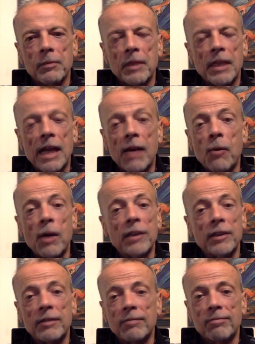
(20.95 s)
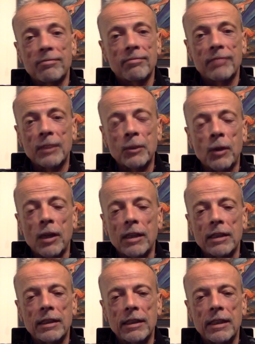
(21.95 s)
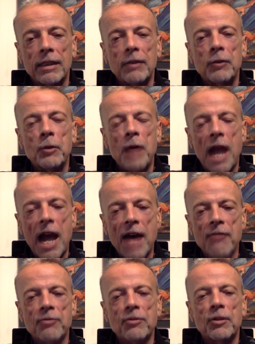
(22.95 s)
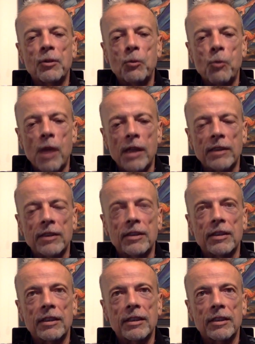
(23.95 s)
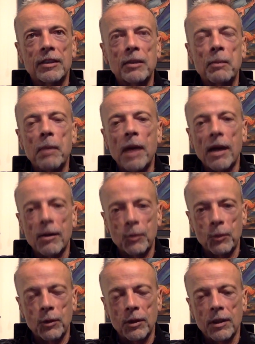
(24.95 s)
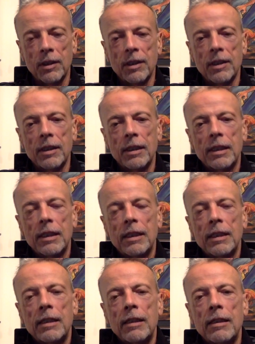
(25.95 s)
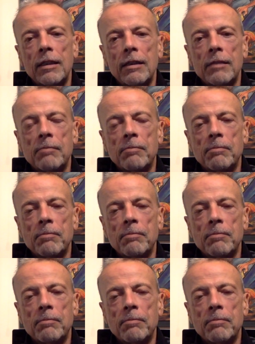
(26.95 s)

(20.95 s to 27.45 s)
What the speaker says: you got to watch it. That's all I can say. You have to watch this debacle. Um,